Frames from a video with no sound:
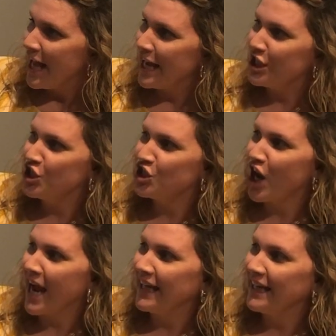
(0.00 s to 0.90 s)
A
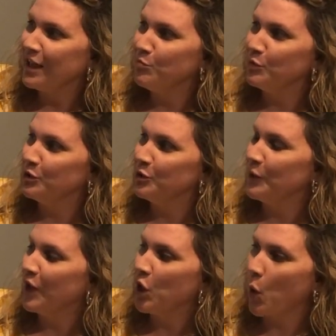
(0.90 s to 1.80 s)
shiny blue
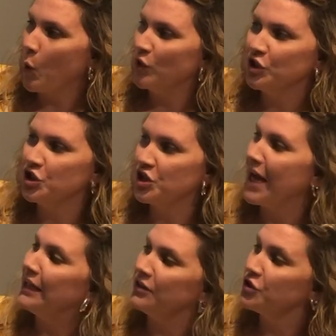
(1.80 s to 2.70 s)
and gold shell